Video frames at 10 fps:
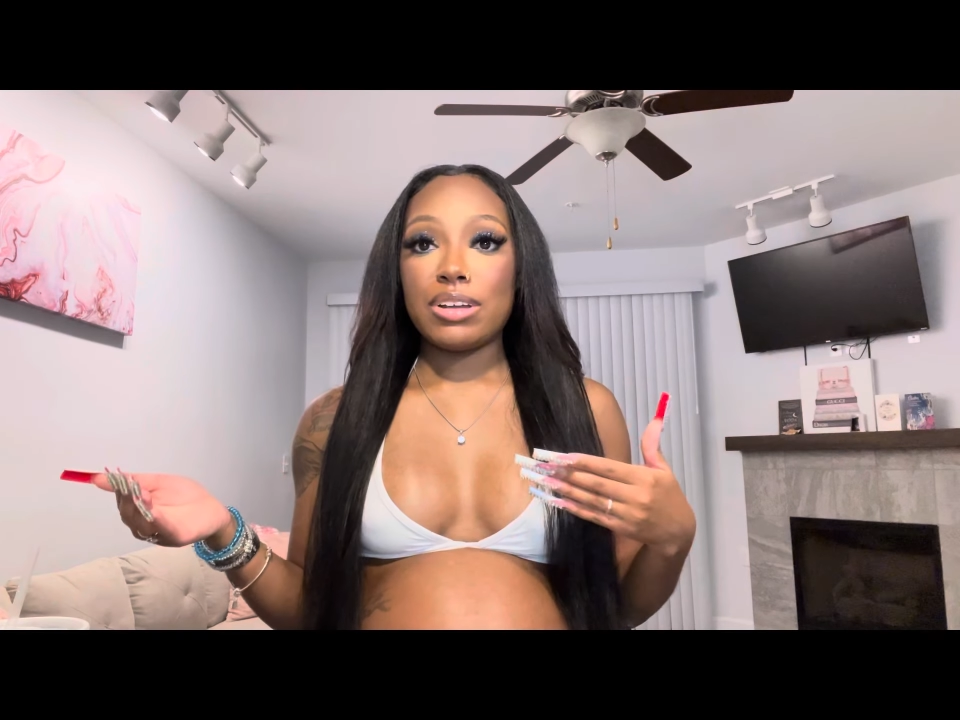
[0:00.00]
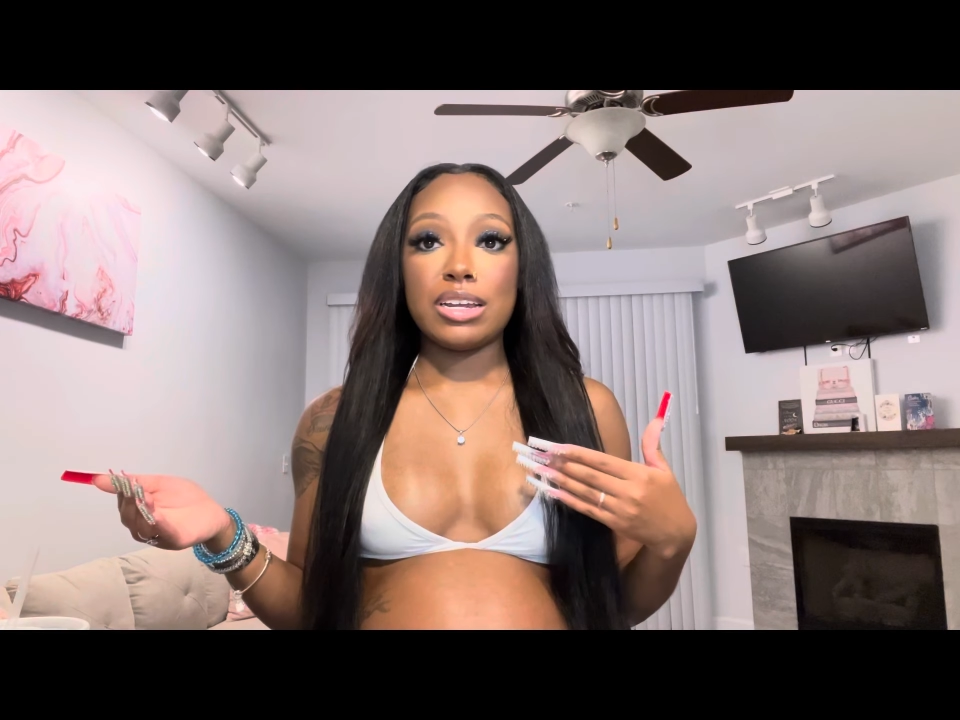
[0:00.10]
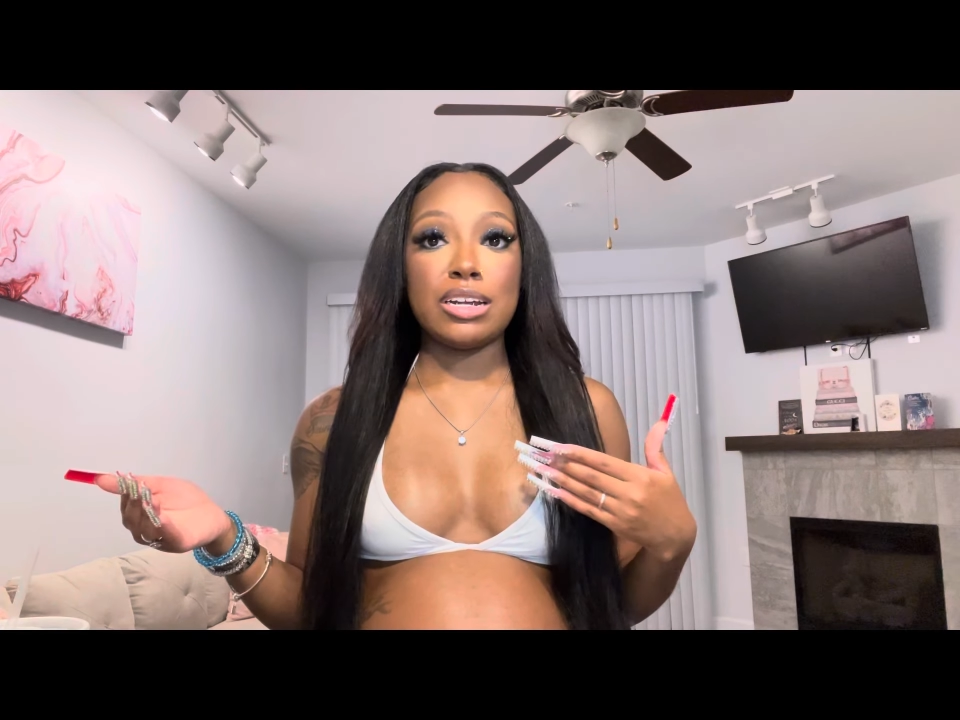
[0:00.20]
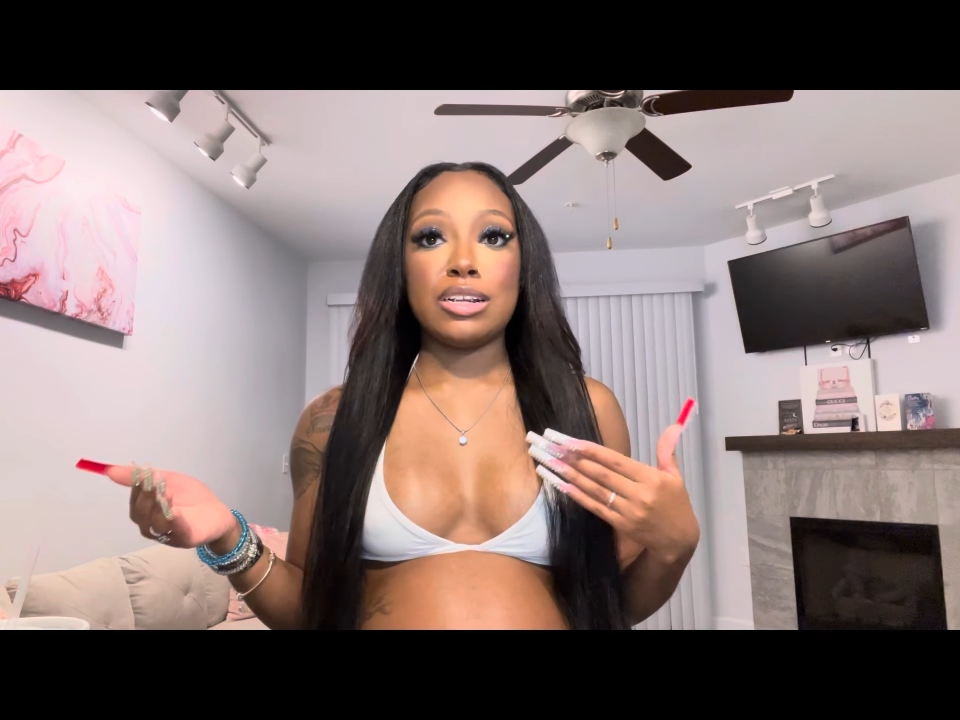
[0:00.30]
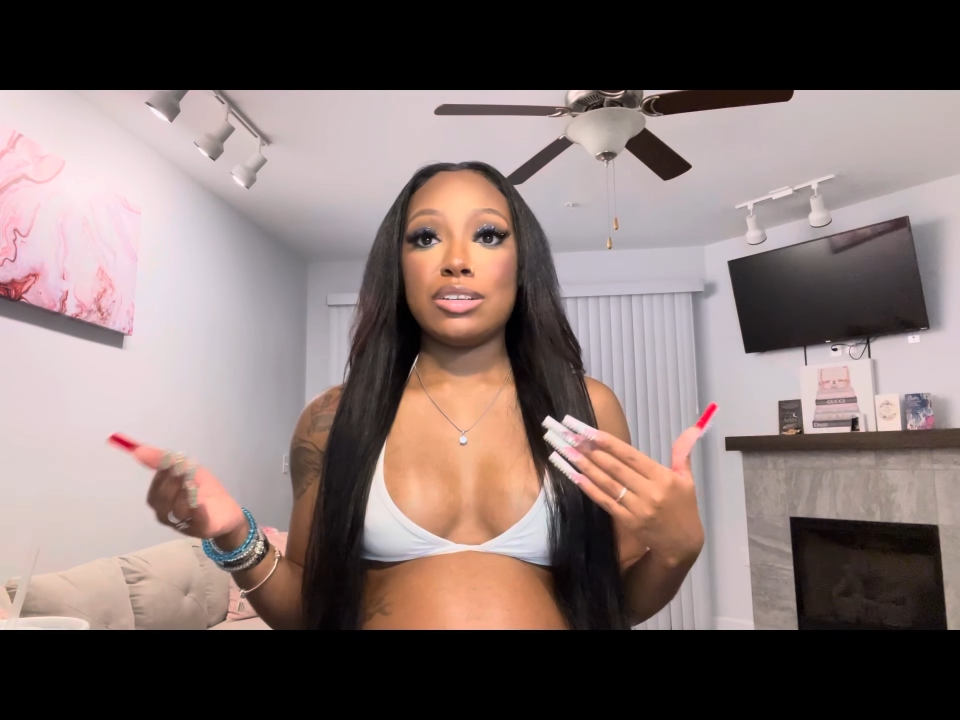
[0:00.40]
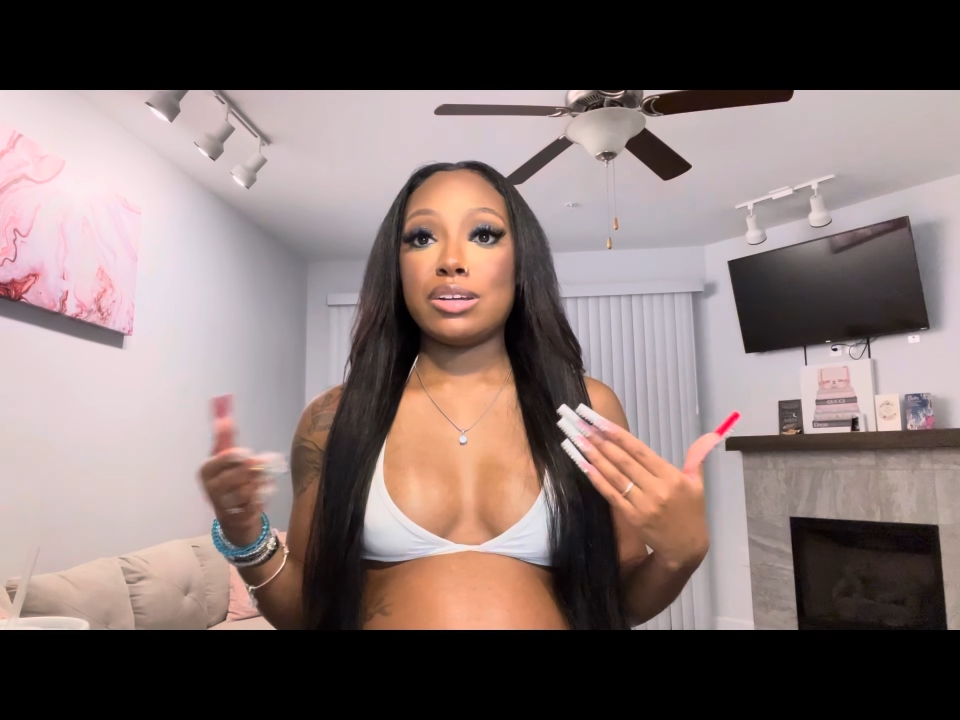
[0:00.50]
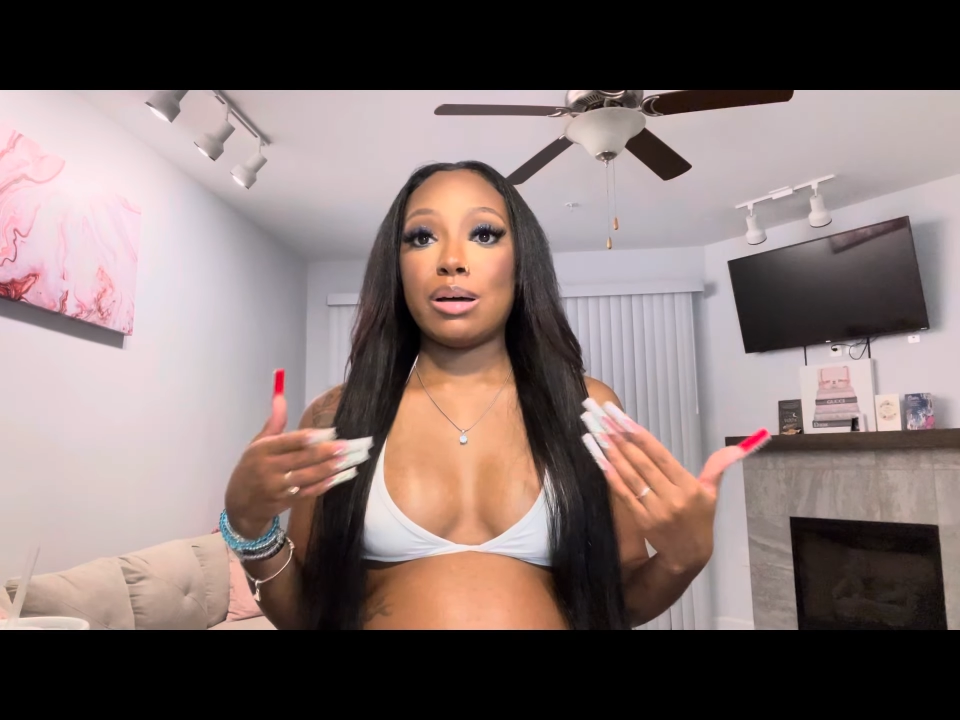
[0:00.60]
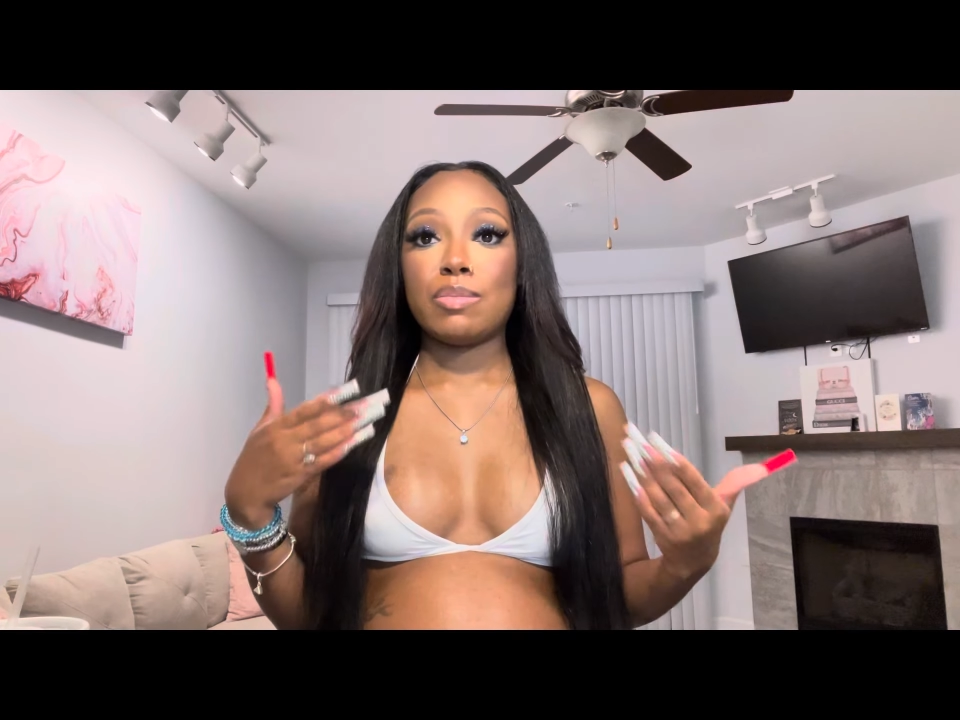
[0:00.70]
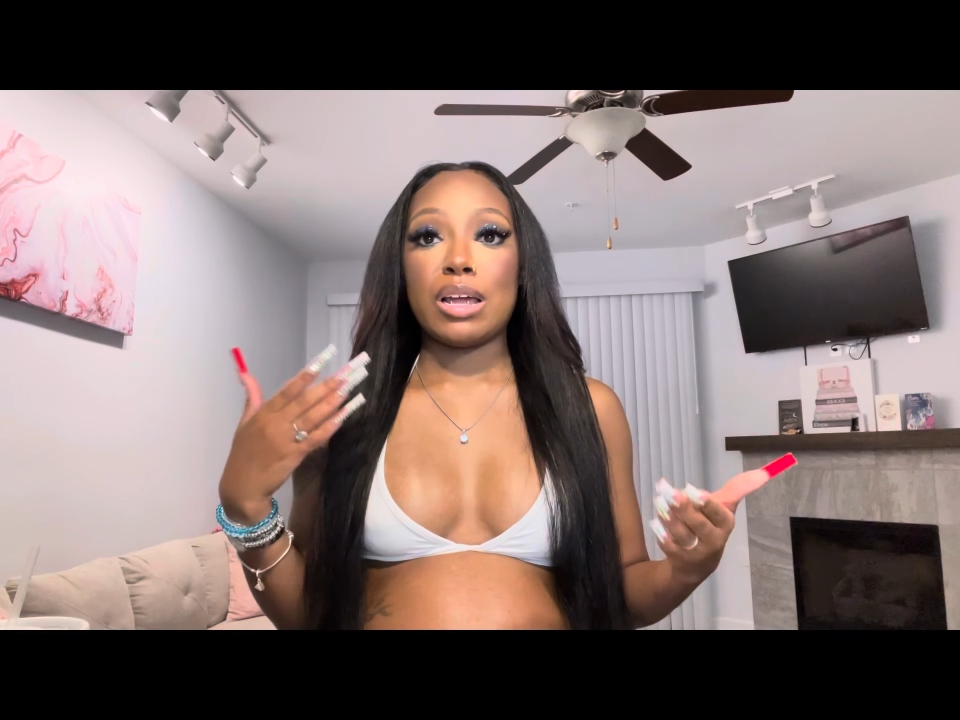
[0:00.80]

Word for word: kid until I'm